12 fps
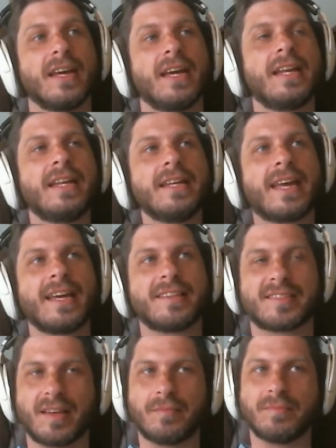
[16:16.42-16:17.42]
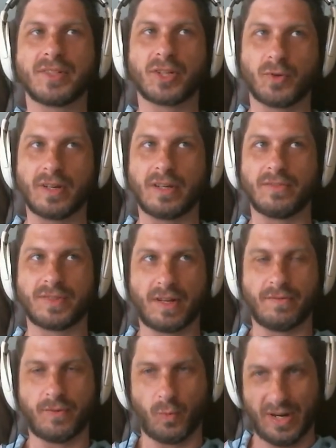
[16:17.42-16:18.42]
indicates some degree of
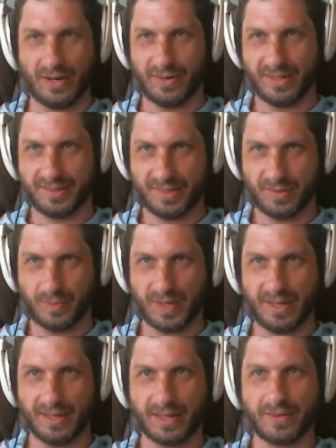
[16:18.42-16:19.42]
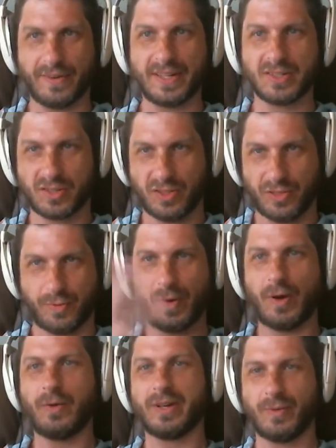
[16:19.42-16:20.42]
self-awareness as well. Like if I just
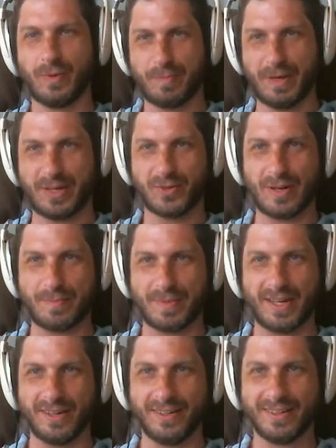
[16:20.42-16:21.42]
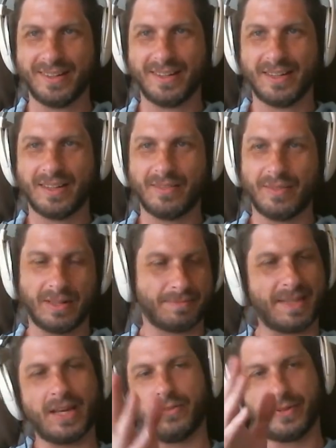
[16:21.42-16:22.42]
throw a group picture up there and be
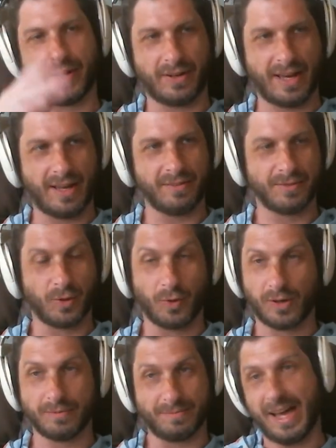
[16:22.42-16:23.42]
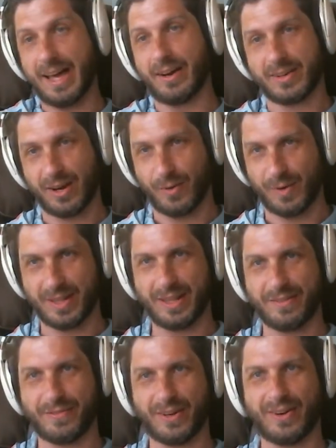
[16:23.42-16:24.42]
like, they'll figure it out, or I don't care whether
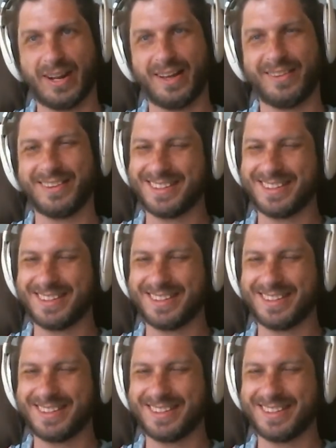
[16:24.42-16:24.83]
they figure it out.